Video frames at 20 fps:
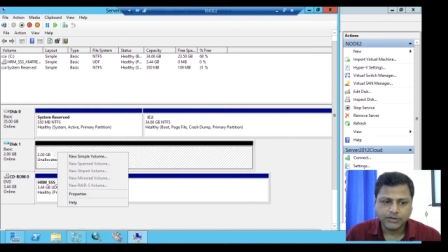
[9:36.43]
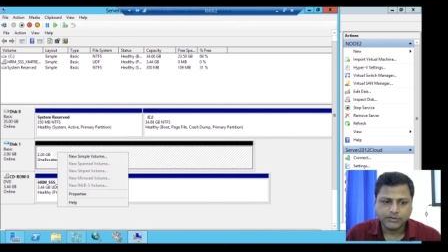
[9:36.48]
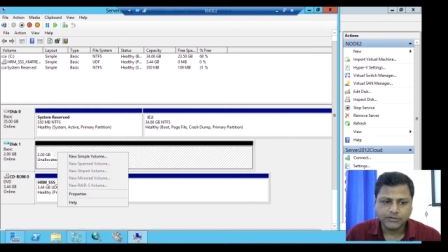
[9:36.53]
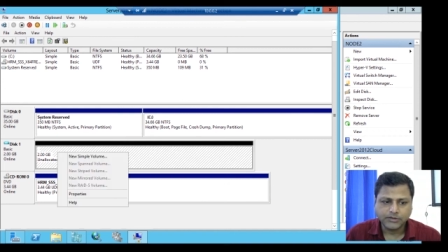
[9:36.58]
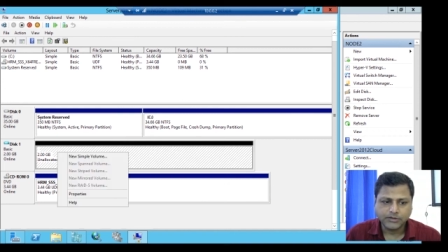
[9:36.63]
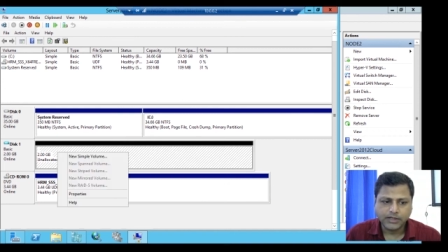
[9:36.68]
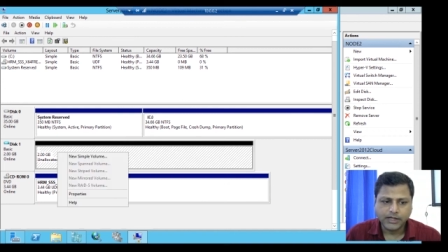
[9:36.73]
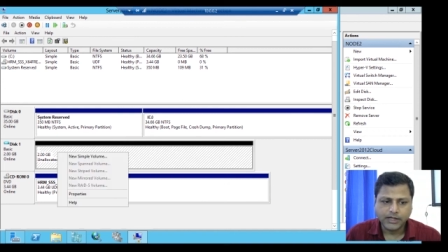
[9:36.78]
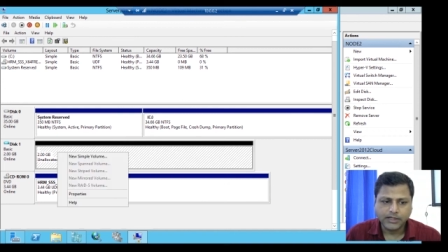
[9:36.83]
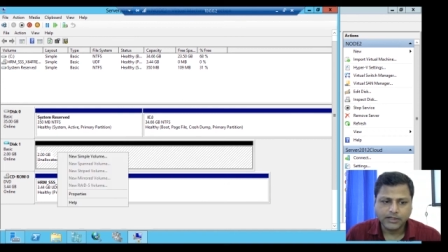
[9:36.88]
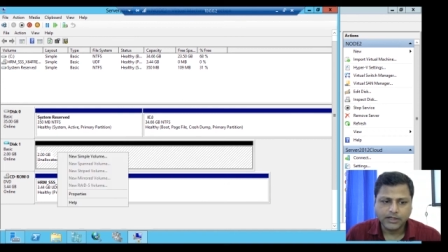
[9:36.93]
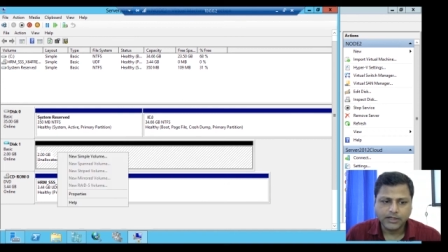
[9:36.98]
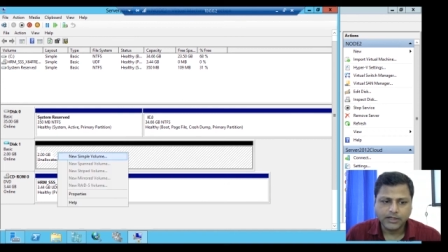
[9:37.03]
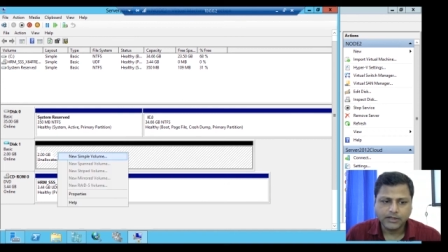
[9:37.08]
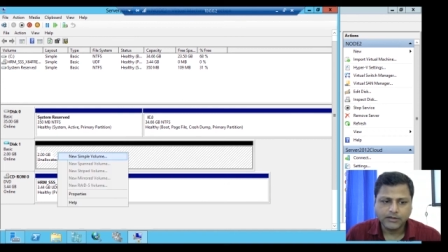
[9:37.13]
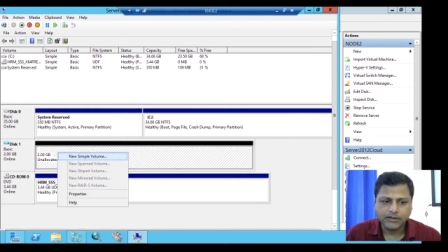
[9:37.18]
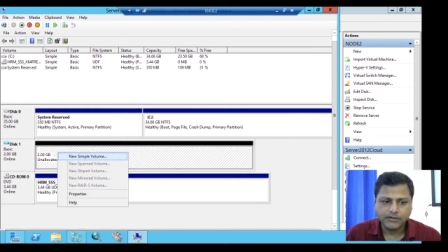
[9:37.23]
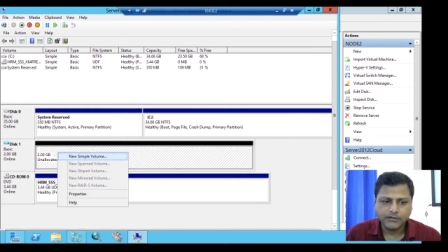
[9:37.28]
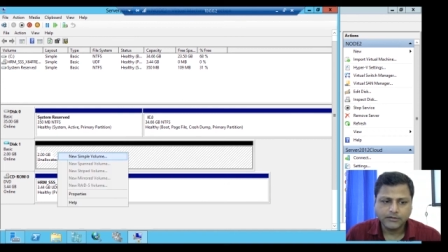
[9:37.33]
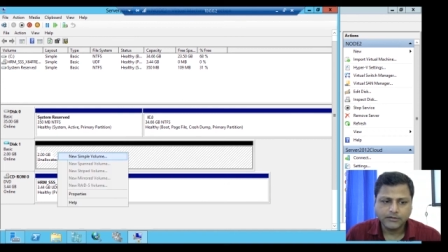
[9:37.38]
So right
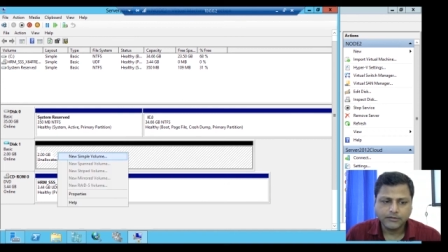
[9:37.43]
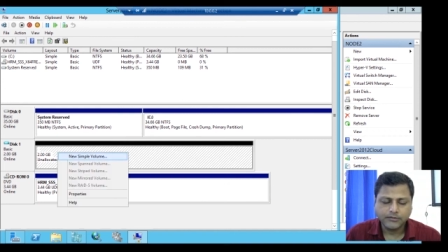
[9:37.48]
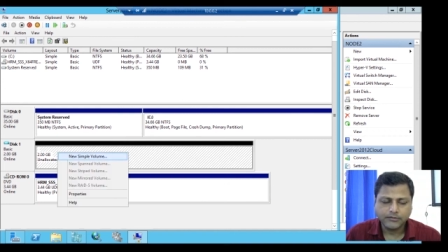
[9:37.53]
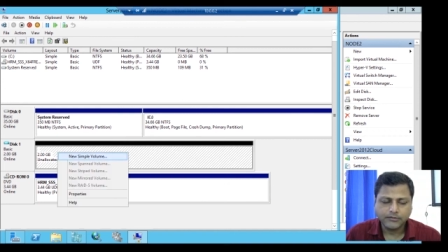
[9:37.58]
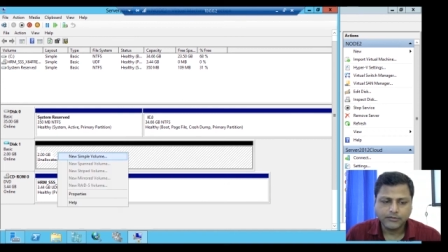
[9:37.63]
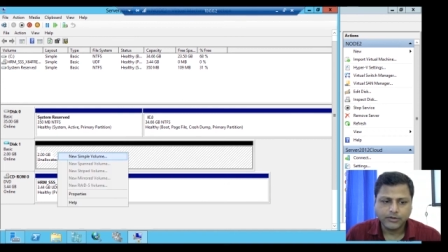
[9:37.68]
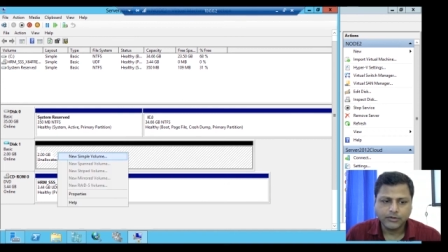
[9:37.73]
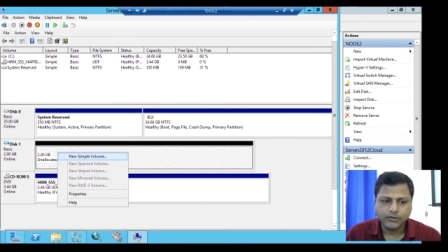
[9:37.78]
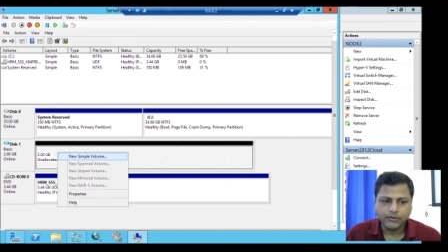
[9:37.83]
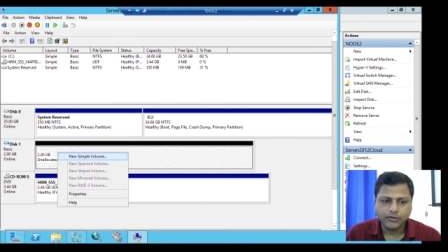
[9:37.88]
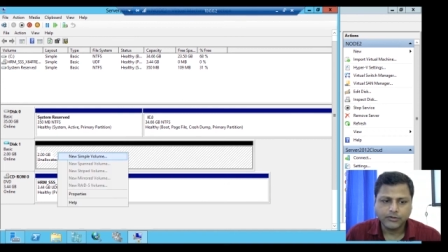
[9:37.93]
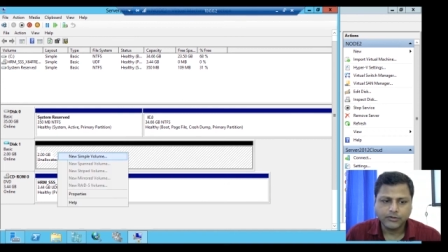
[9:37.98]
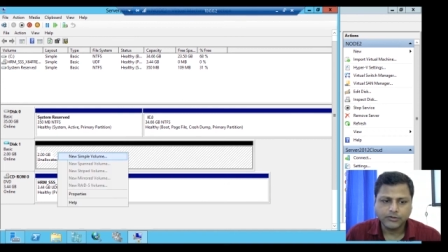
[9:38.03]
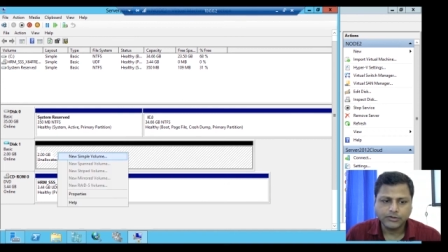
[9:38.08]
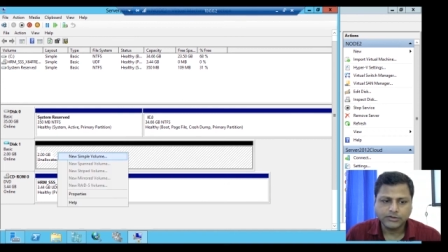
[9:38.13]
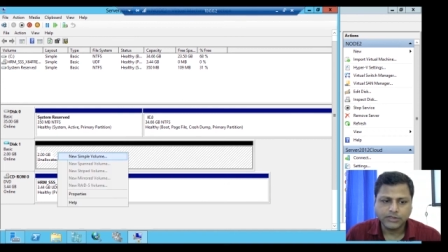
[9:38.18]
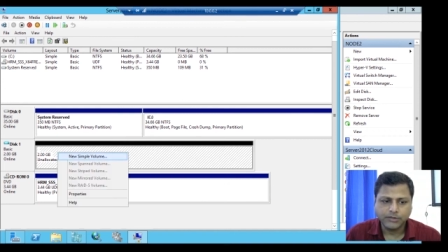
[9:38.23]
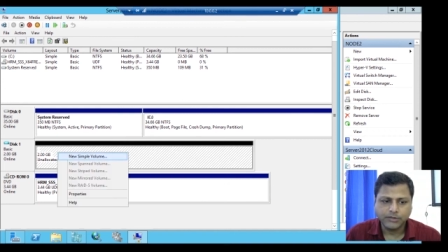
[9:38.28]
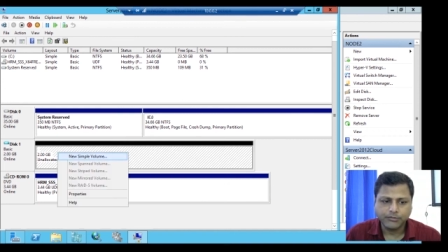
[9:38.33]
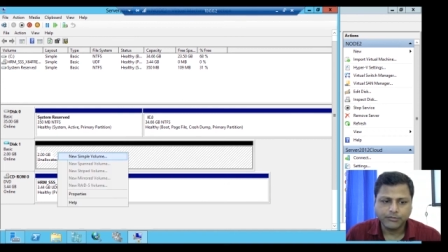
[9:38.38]
click, we'll go to
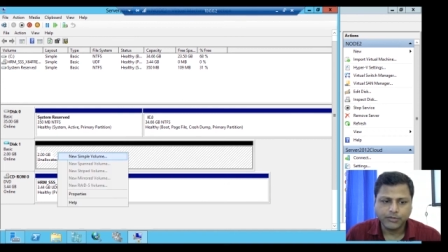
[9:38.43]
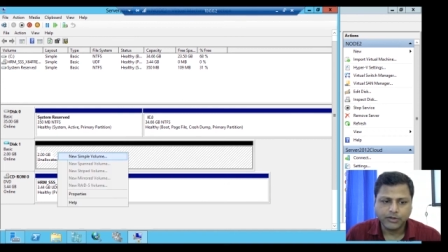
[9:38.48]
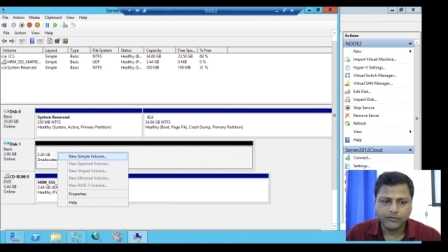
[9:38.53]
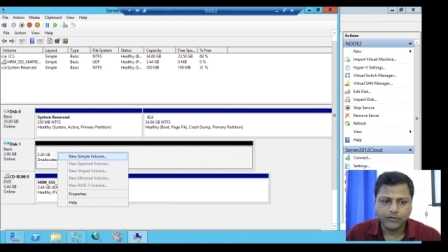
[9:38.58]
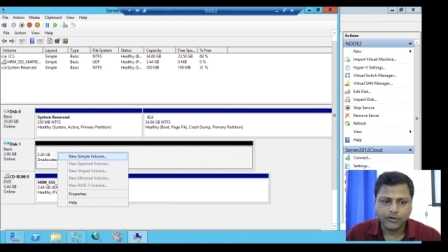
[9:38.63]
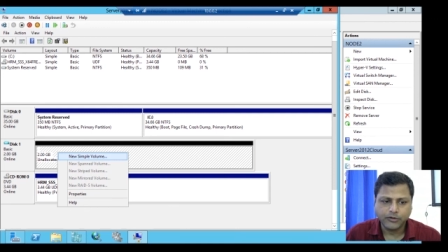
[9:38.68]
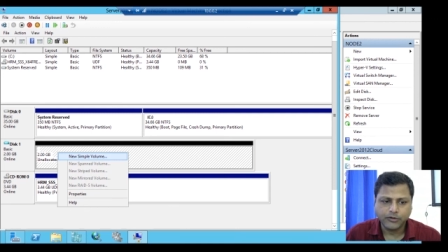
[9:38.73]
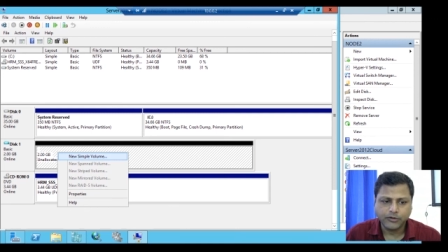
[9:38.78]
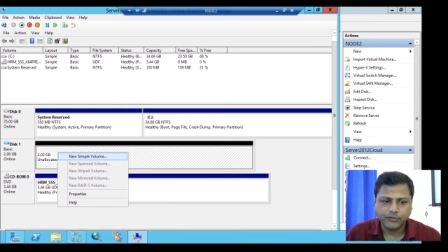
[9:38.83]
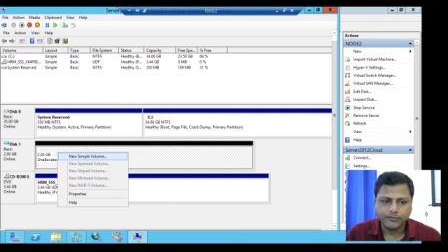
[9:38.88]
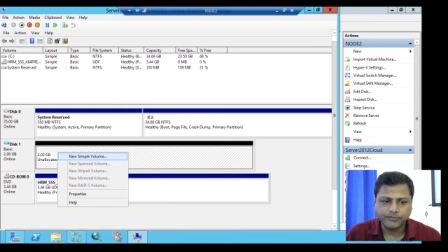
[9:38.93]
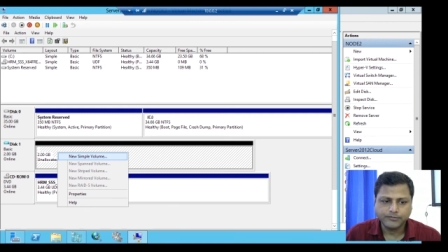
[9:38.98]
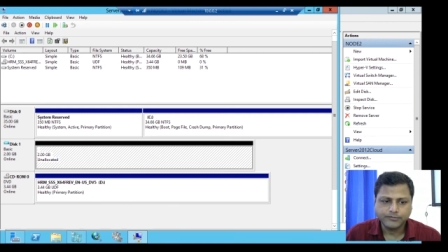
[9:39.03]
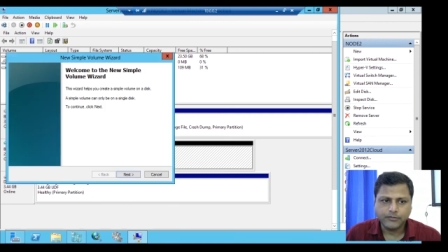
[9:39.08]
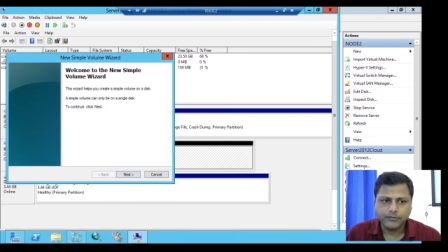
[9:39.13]
simple volume.